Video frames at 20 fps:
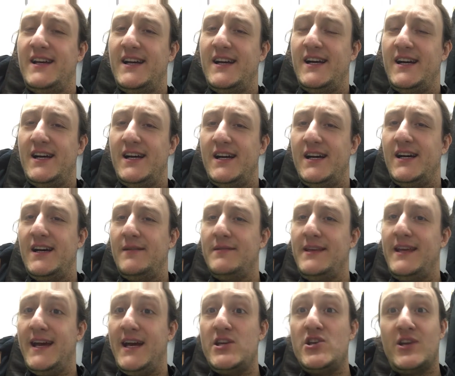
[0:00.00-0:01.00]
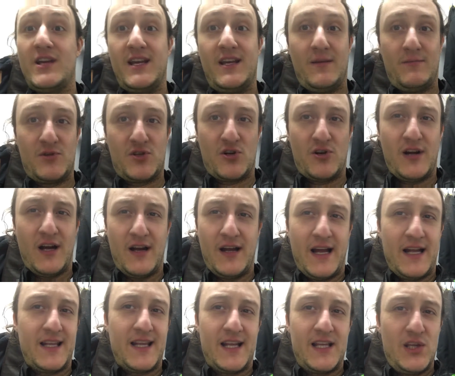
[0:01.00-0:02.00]
Yeah, I'm sure I'd
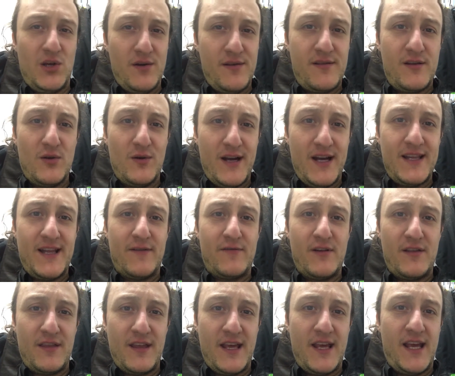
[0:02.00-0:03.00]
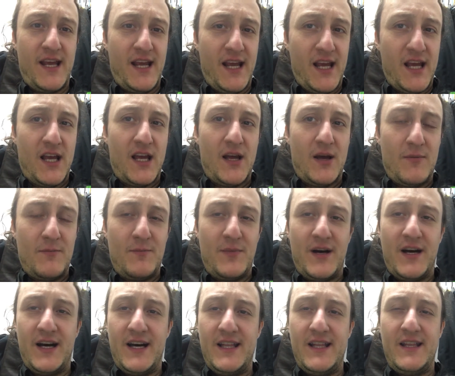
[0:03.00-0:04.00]
get used to it and everything,
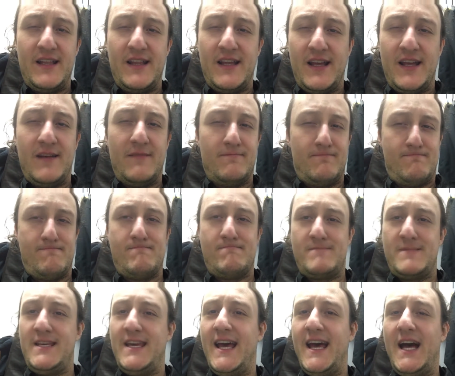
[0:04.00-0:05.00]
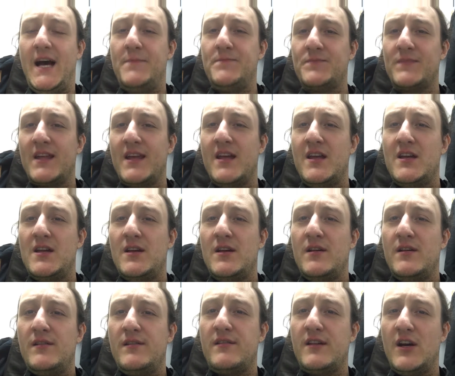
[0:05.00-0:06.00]
but yeah.
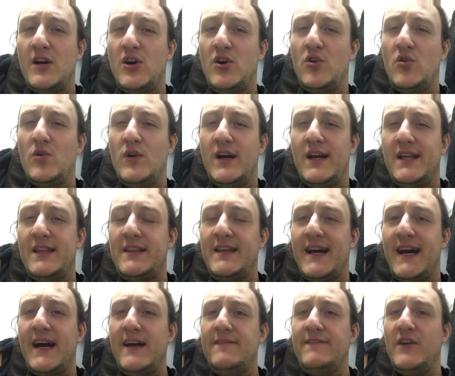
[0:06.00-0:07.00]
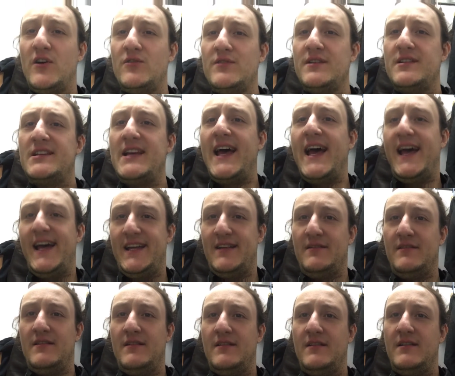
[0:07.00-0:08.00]
So the iPhone 10,
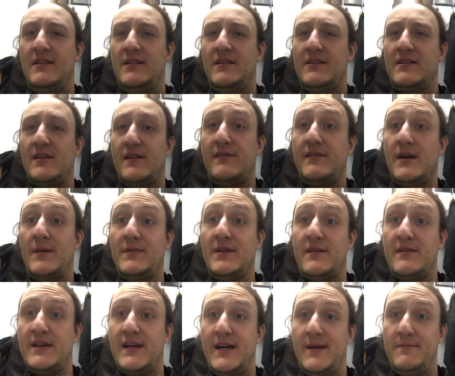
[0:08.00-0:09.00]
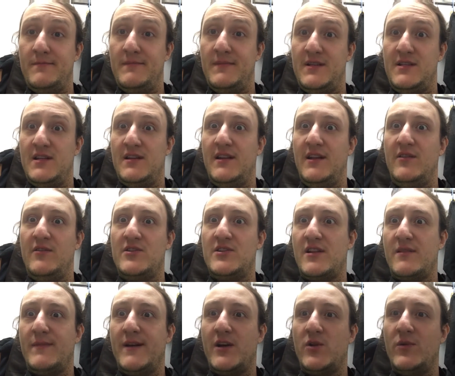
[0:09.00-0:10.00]
to sum this up, these are just
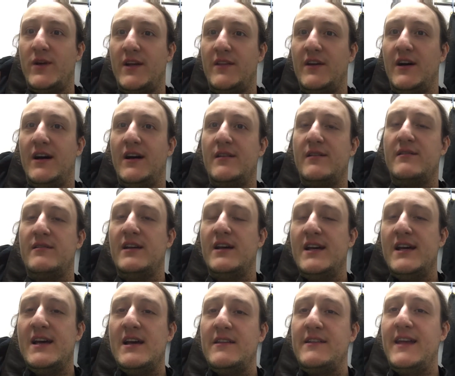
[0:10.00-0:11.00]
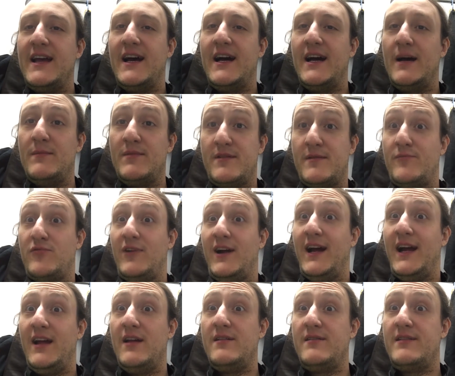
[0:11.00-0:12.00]
my quick thoughts. I'm
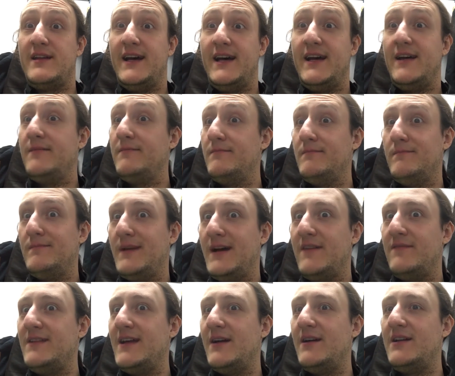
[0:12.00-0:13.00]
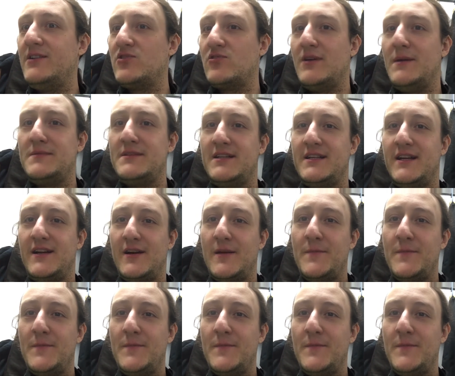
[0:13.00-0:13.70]
surprised that I'm not interrupted here.